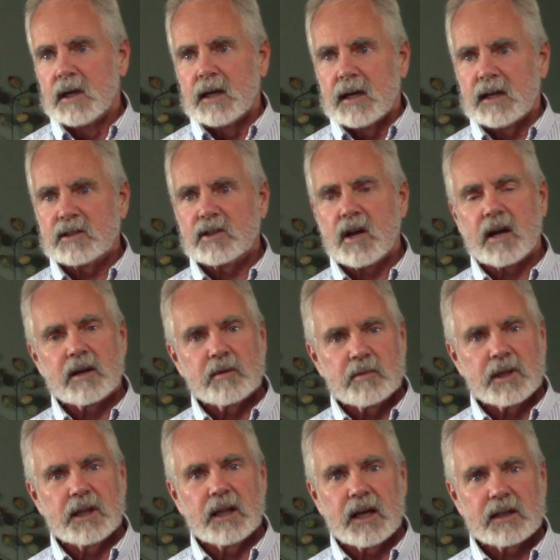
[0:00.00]
has gotten to
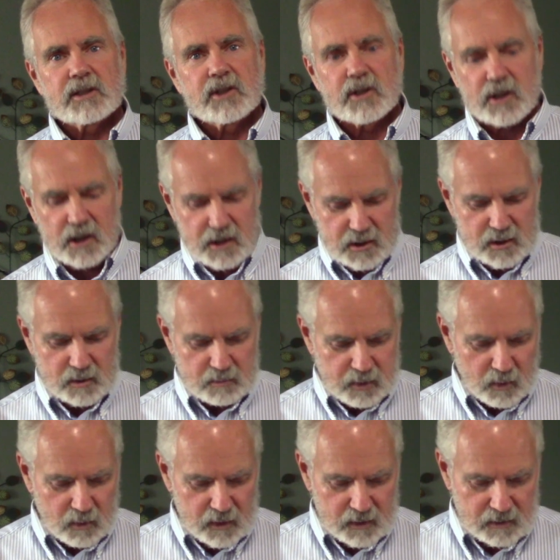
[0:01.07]
be less and less
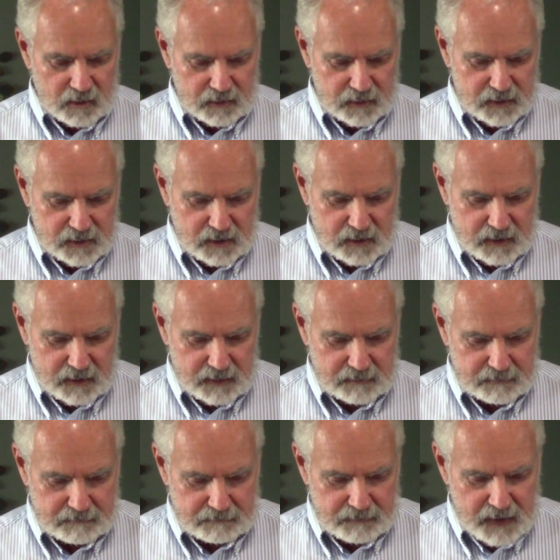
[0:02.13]
important all the time.